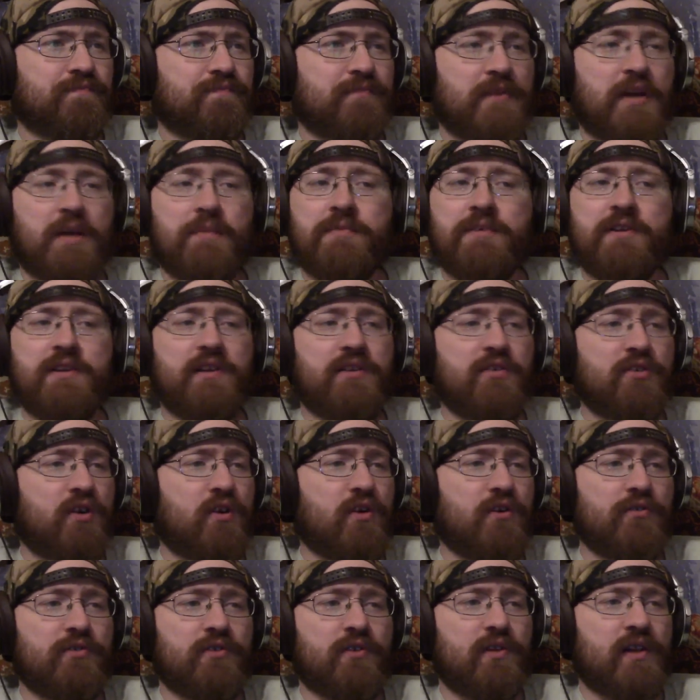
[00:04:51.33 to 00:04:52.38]
Yep, the
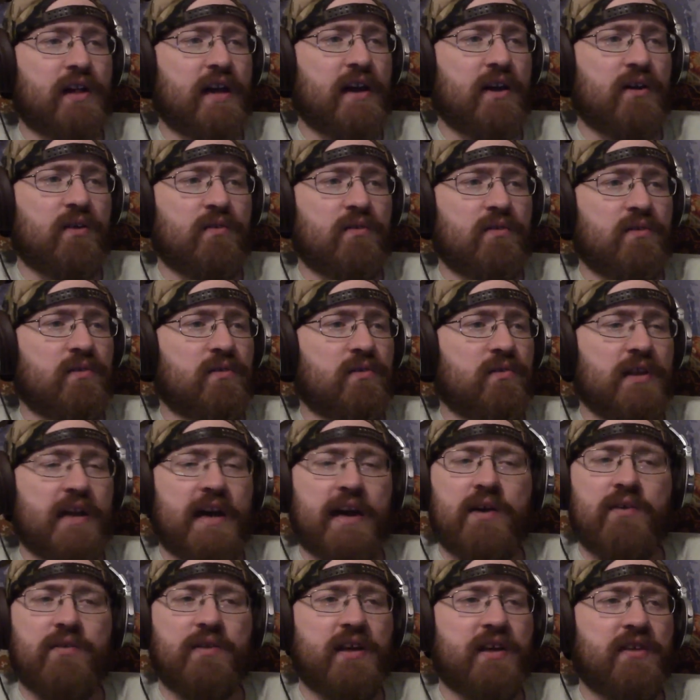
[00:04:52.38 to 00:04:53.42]
guitars are loud.
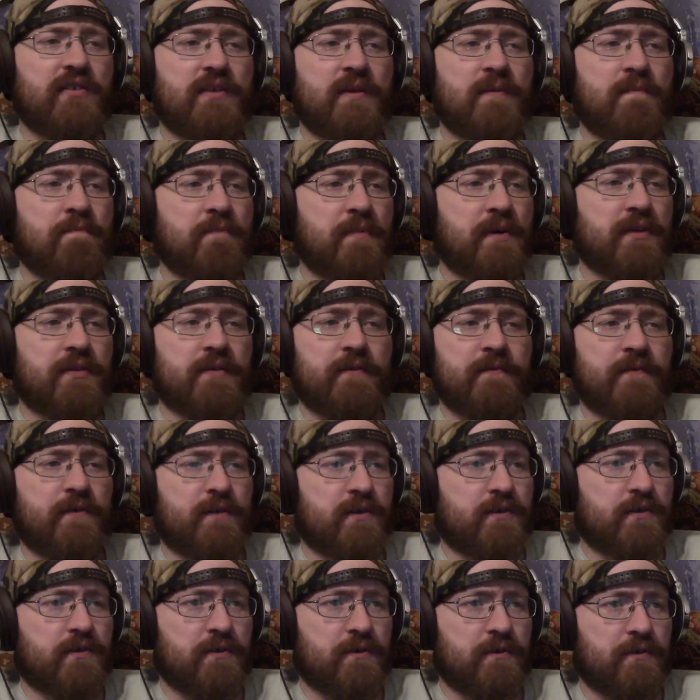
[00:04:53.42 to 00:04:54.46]
Loud as a
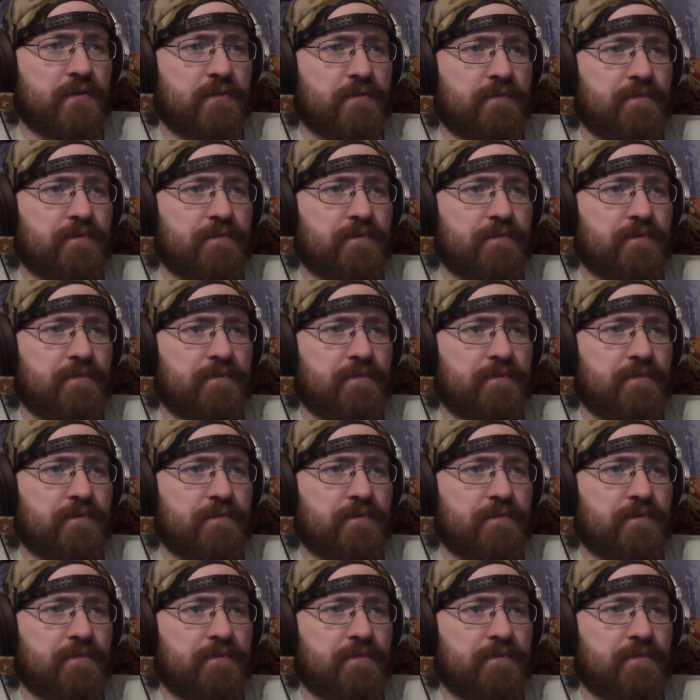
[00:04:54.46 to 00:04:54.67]
motherfucker.